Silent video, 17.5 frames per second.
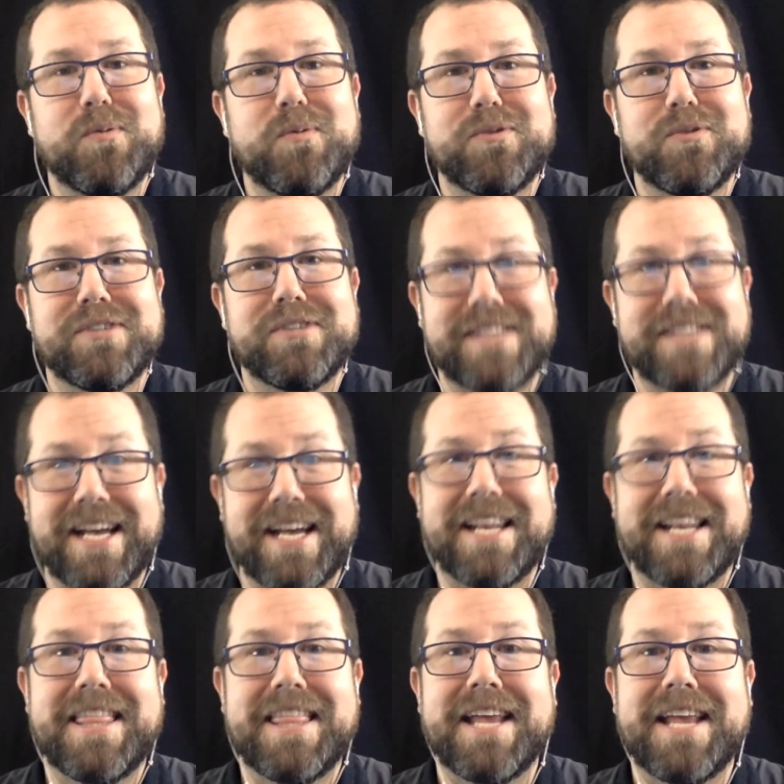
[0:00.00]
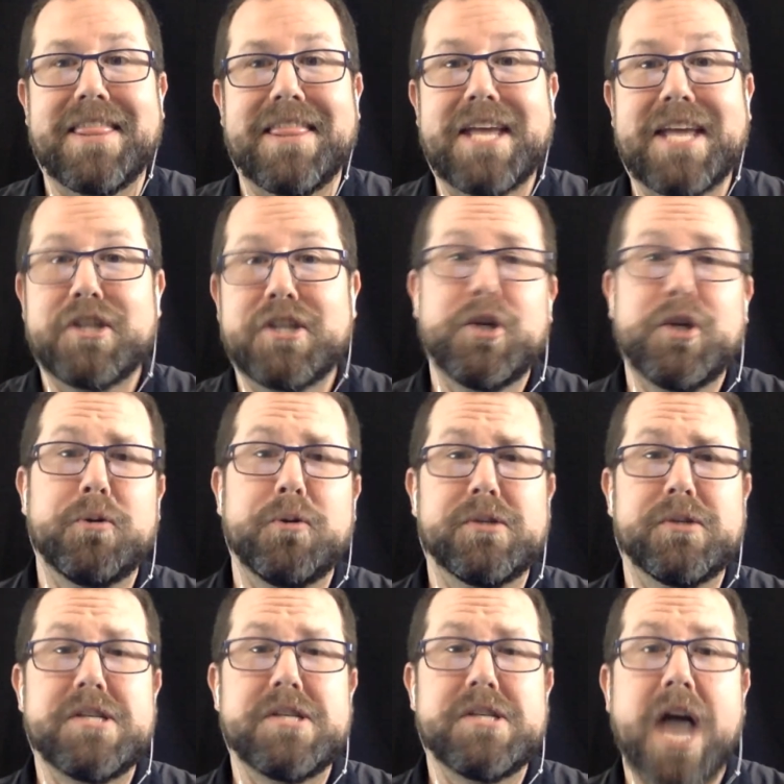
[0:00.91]
said that they
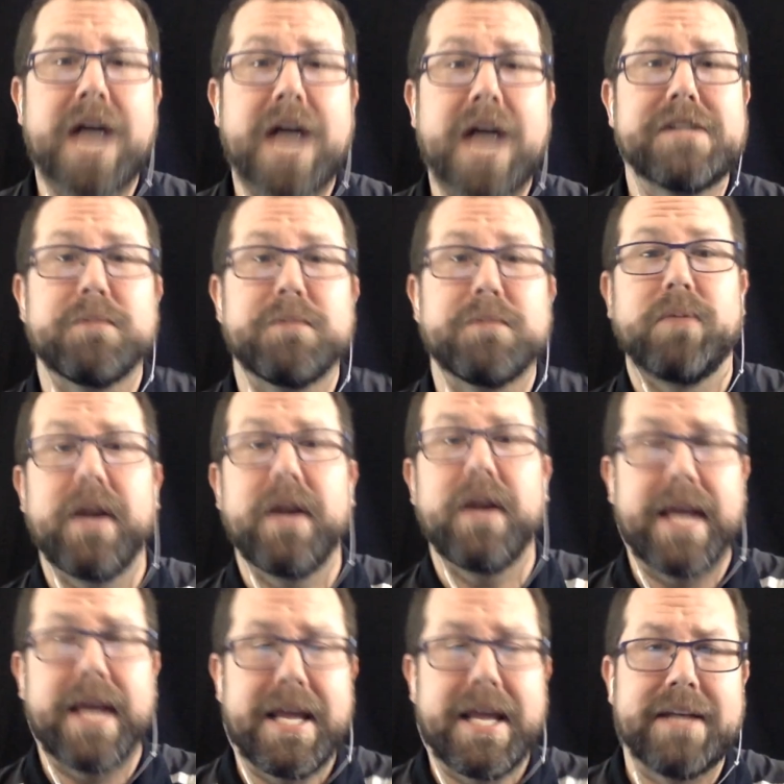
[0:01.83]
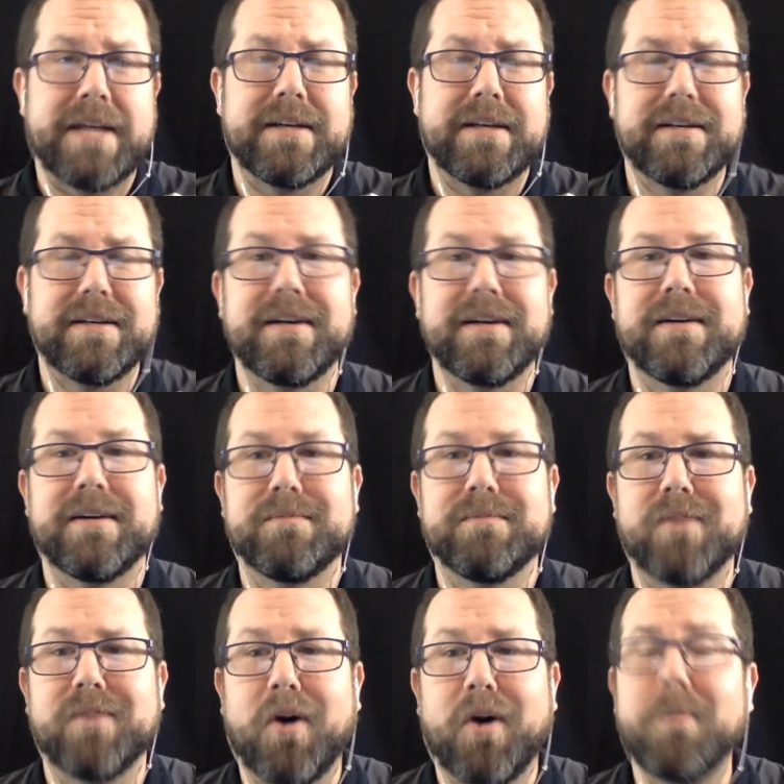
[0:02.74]
choose not to plug in
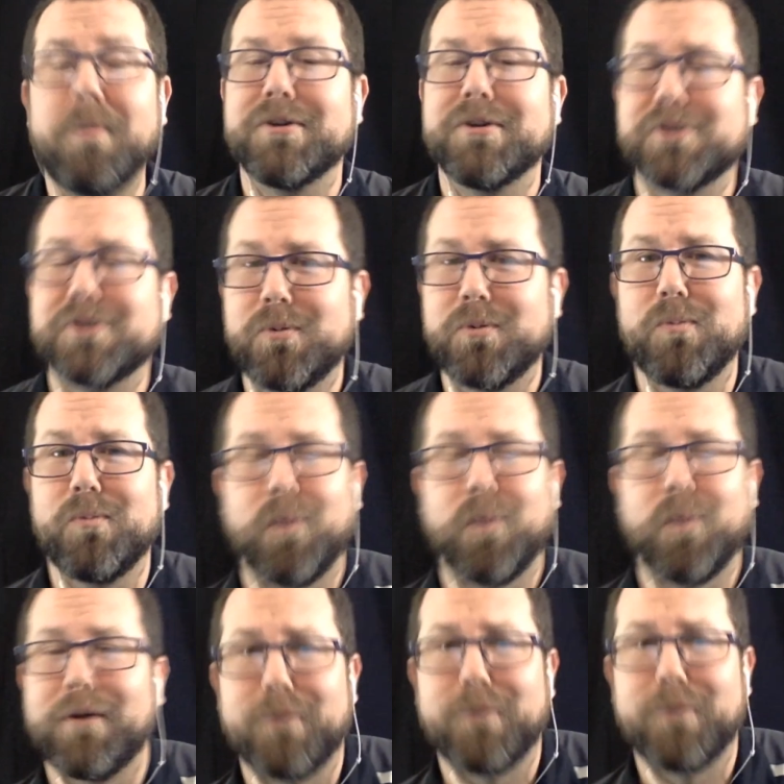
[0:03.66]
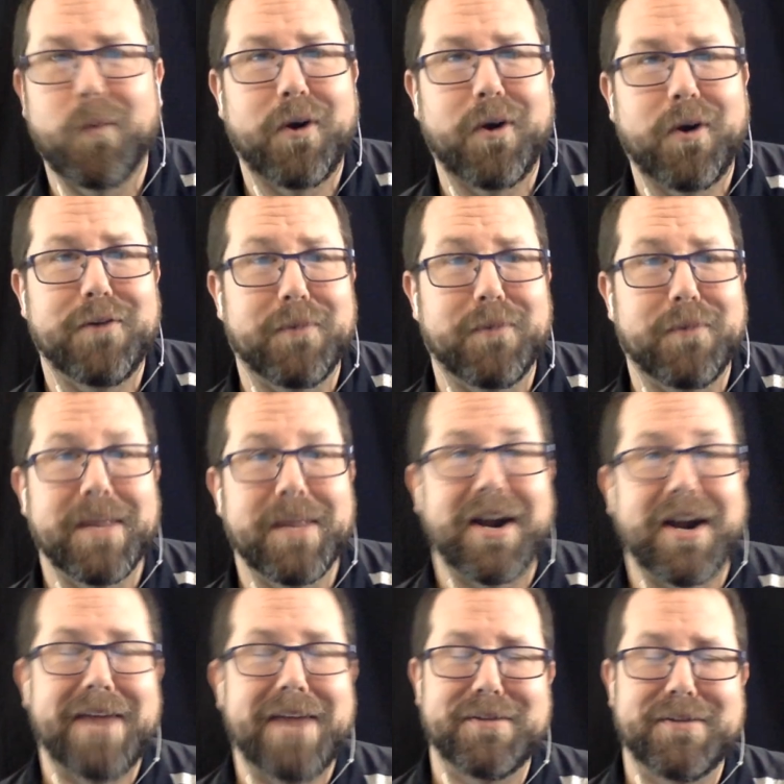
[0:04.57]
almost word for word from
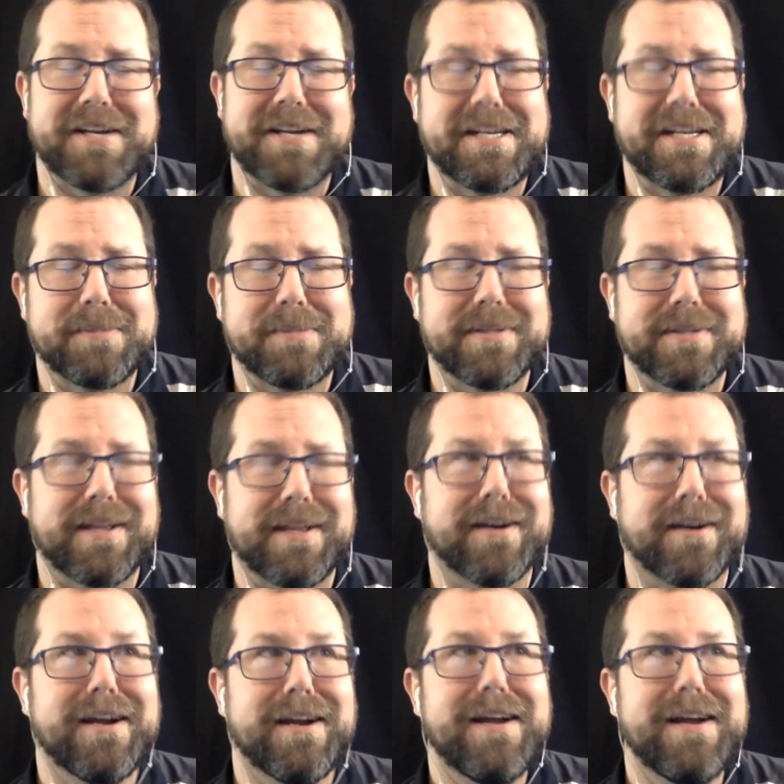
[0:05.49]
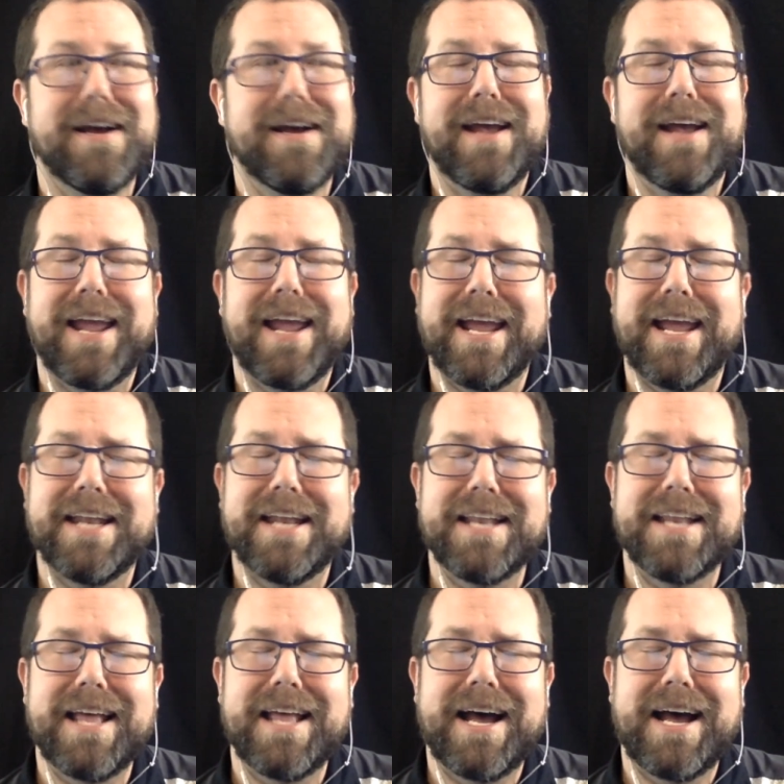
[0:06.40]
their advertisements there.
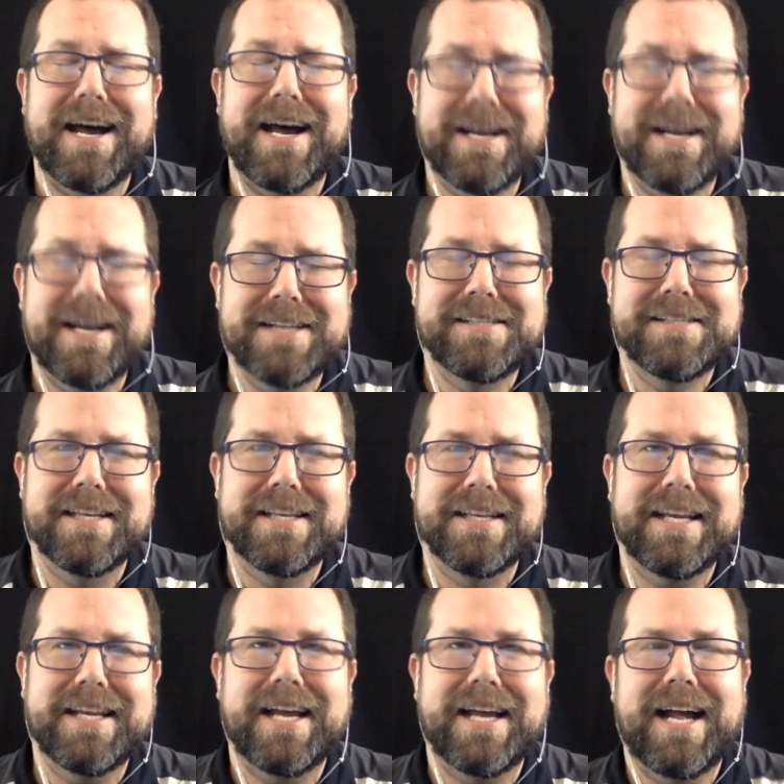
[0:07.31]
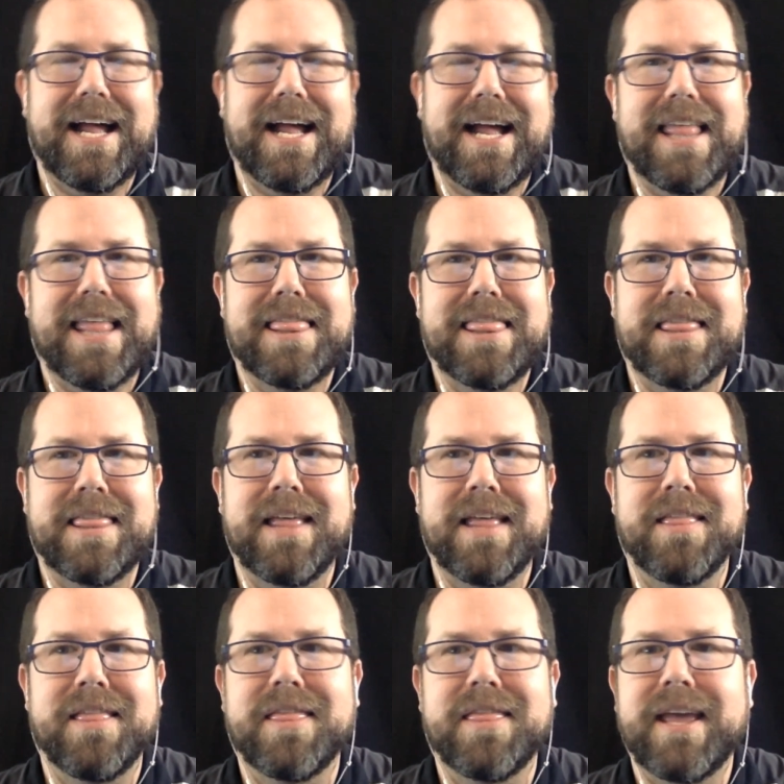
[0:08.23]
And honestly,
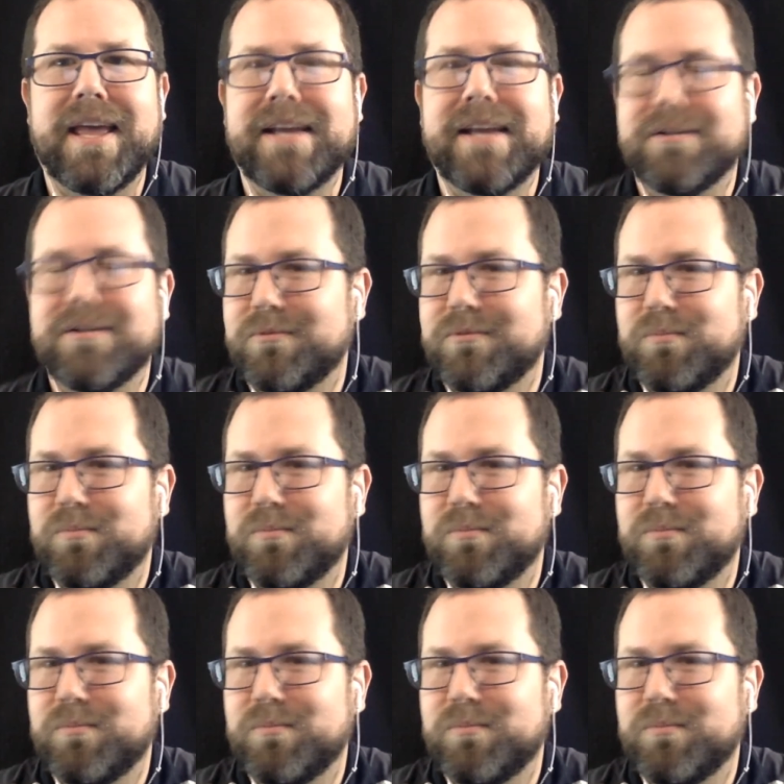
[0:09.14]
they